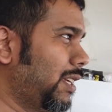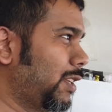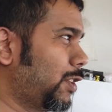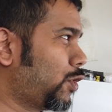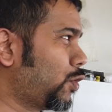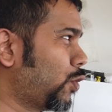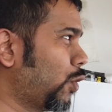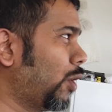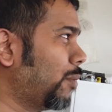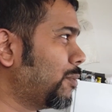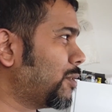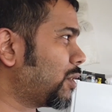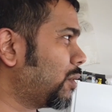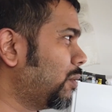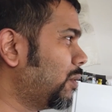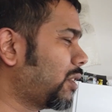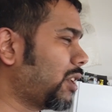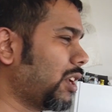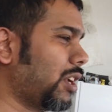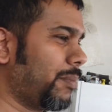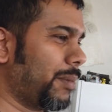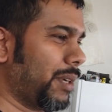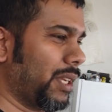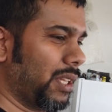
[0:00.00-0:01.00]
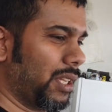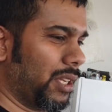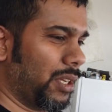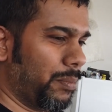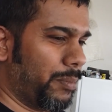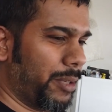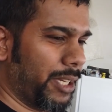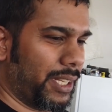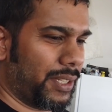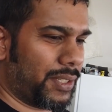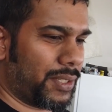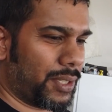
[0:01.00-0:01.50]
Storms are gonna come in a
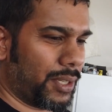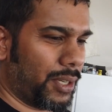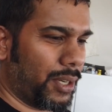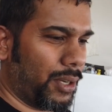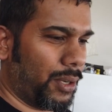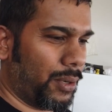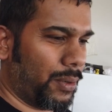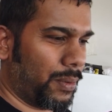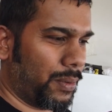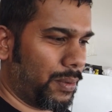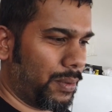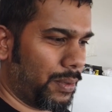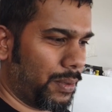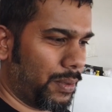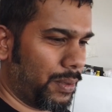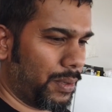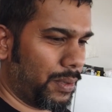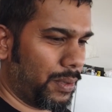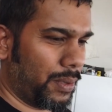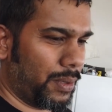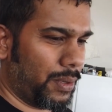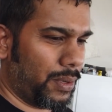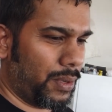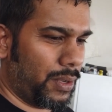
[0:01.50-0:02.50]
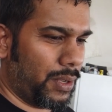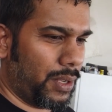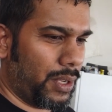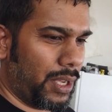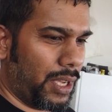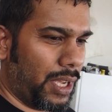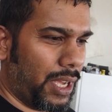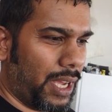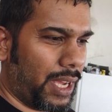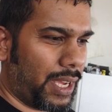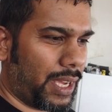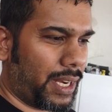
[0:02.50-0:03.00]
little bit, so
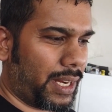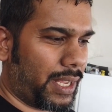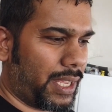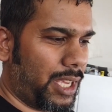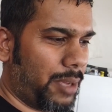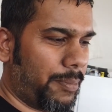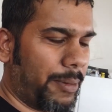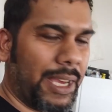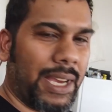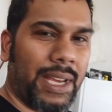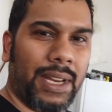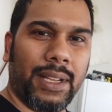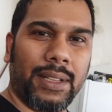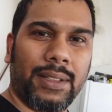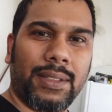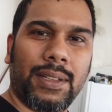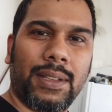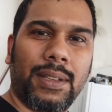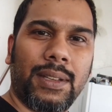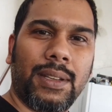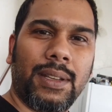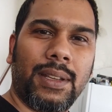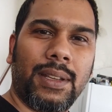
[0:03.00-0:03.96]
I gotta keep at it.